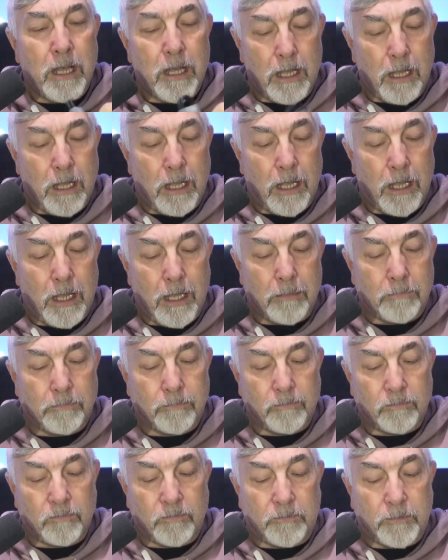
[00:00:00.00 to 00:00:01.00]

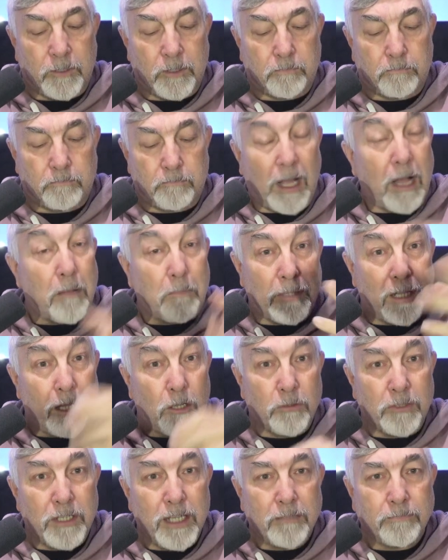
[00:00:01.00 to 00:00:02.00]
for
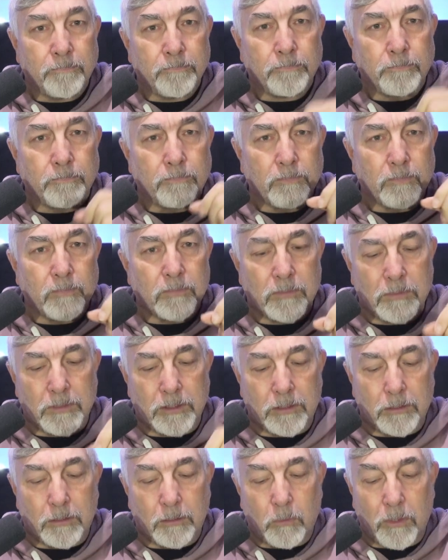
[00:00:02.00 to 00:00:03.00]
uploading.
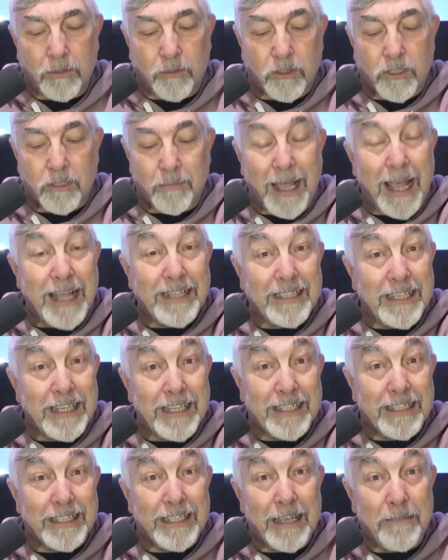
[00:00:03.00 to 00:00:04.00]
We've got some
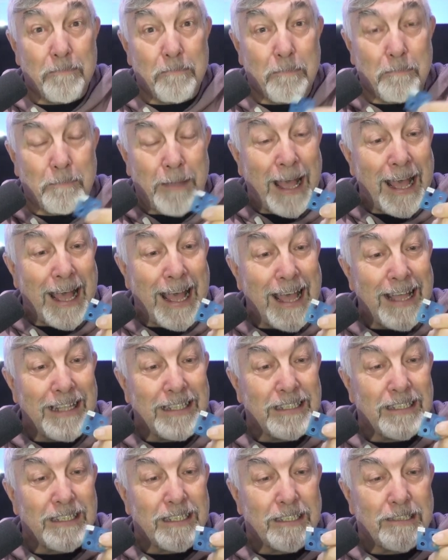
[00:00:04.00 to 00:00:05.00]
anti-slip
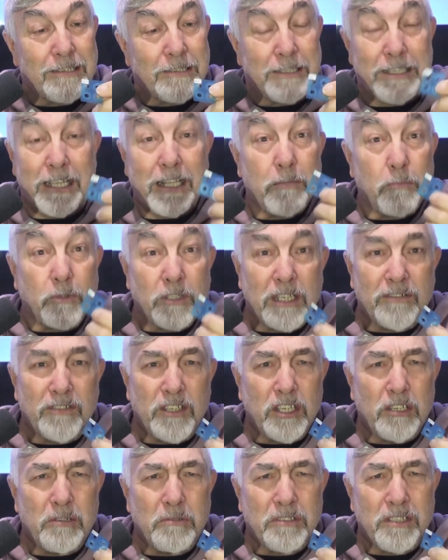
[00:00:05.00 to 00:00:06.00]
pads. Does anybody ever
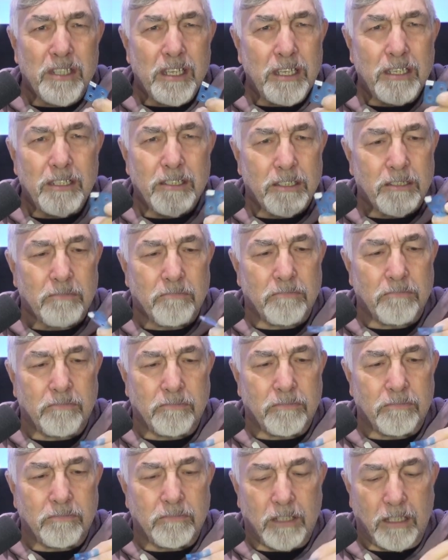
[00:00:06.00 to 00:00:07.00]
use these?
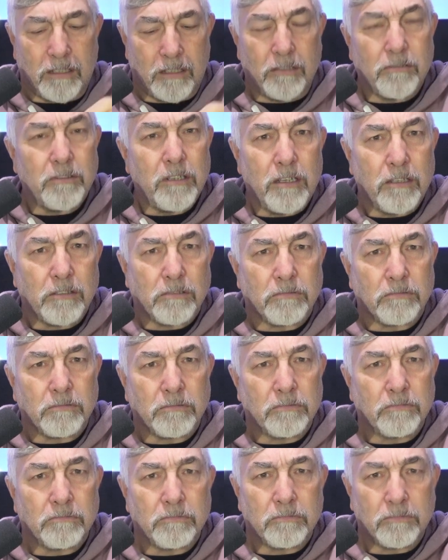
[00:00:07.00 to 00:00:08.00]
I don't know.
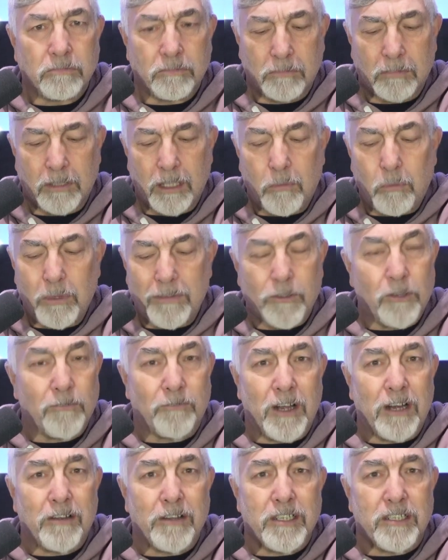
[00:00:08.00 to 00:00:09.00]
And we've got
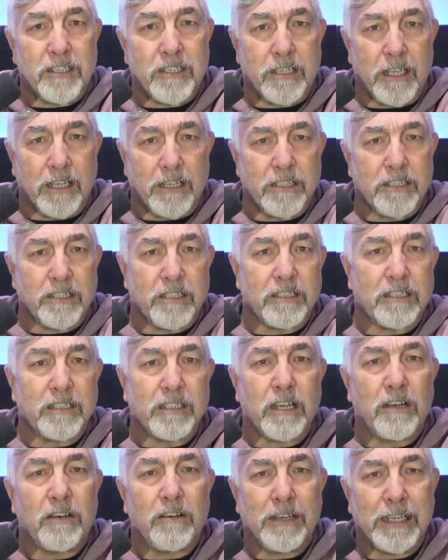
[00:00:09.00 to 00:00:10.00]
various stickers and
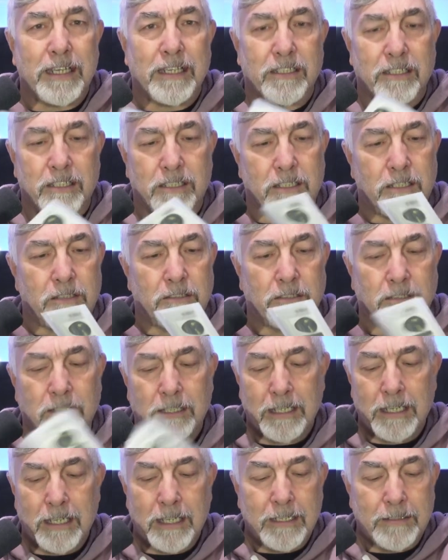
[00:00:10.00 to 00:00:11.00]
guides.
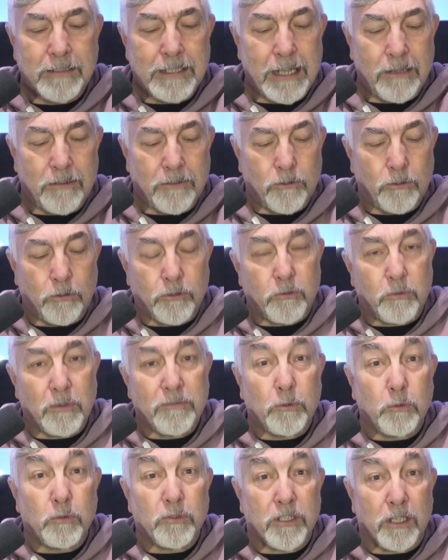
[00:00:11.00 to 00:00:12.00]
Now, of course,
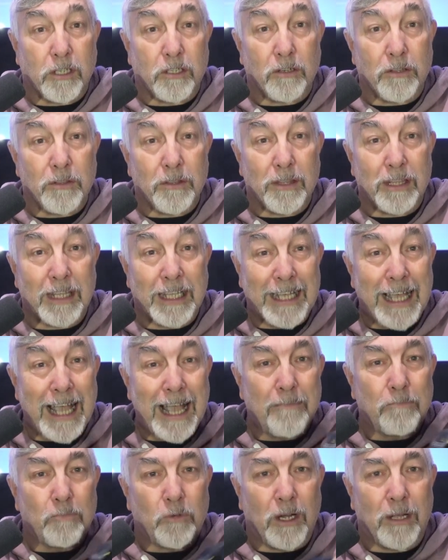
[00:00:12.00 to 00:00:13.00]
we've also got the
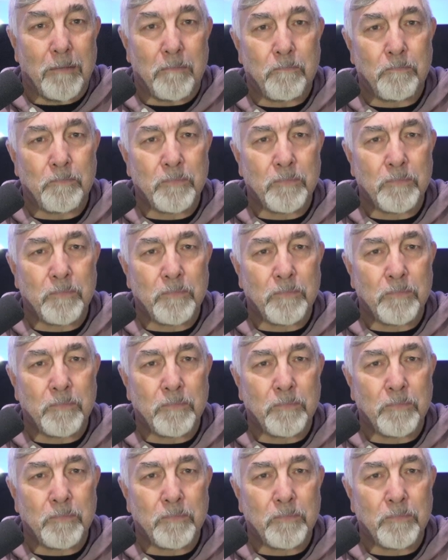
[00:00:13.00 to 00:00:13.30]
camera.